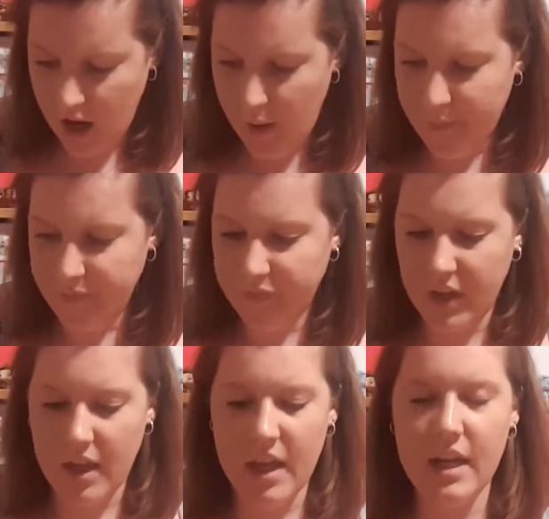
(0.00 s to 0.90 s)
Um,
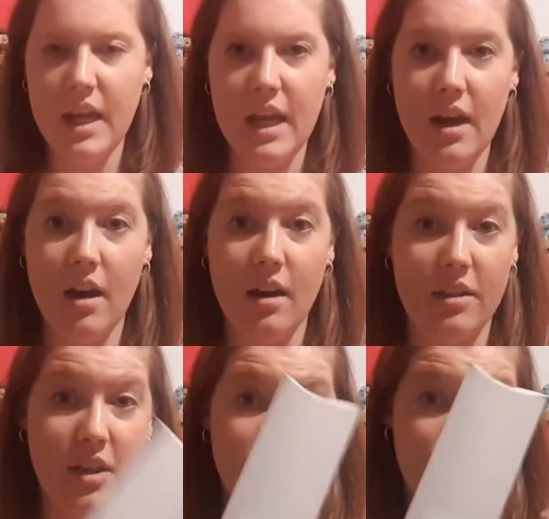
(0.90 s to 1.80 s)
in here
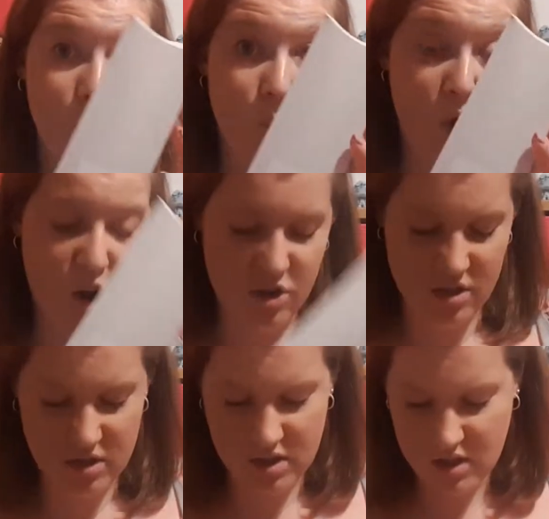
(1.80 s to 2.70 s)
there is a
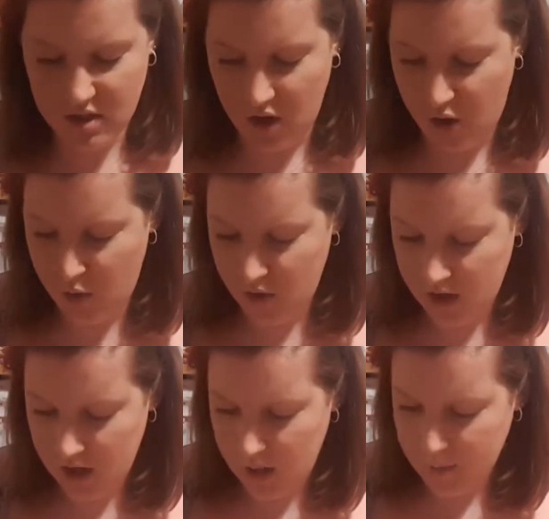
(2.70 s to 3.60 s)
wand, so
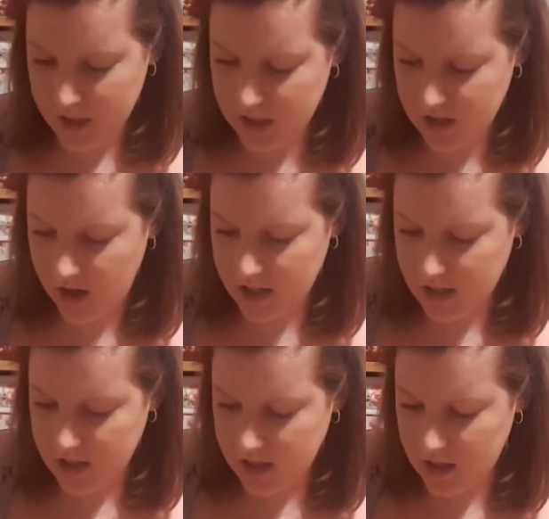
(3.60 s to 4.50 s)

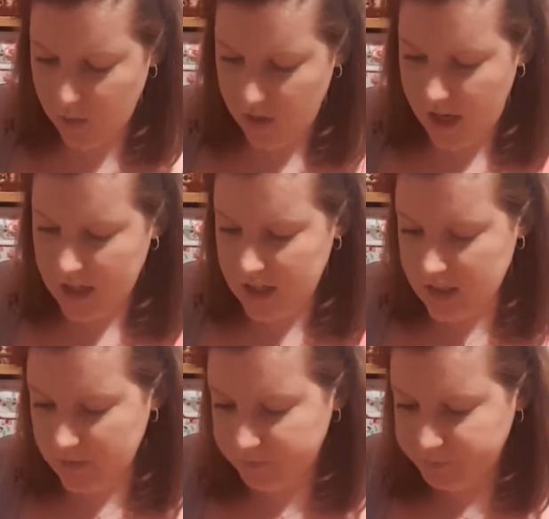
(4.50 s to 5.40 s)
excited to see what that is.